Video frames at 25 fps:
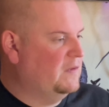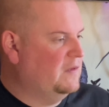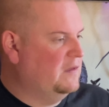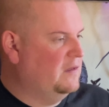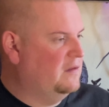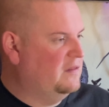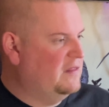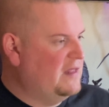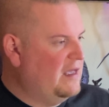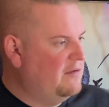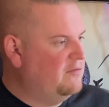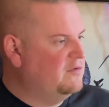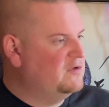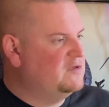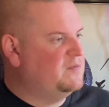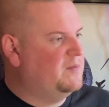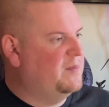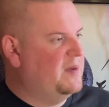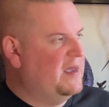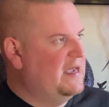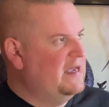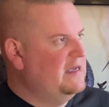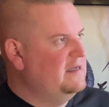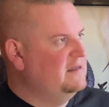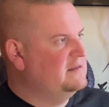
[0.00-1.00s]
that was
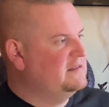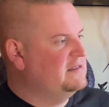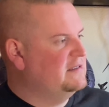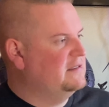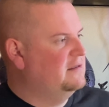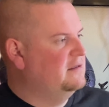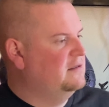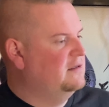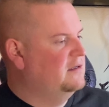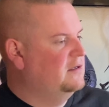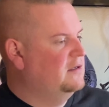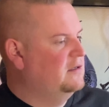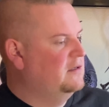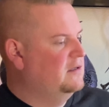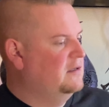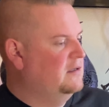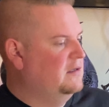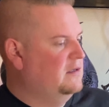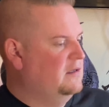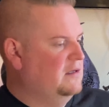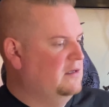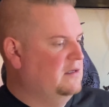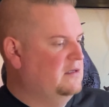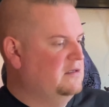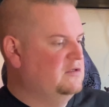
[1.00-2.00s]
paint.
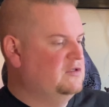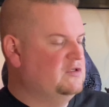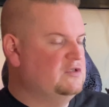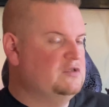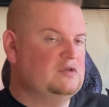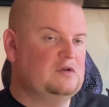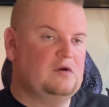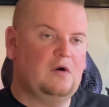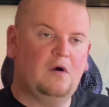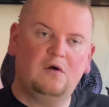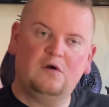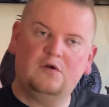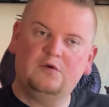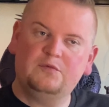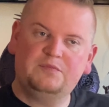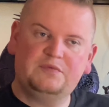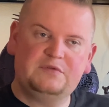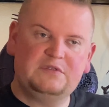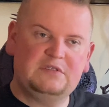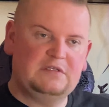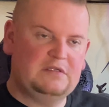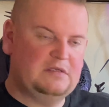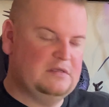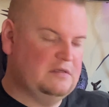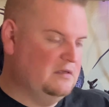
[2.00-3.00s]

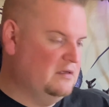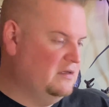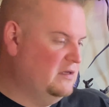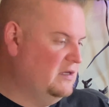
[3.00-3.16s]
Sculpt,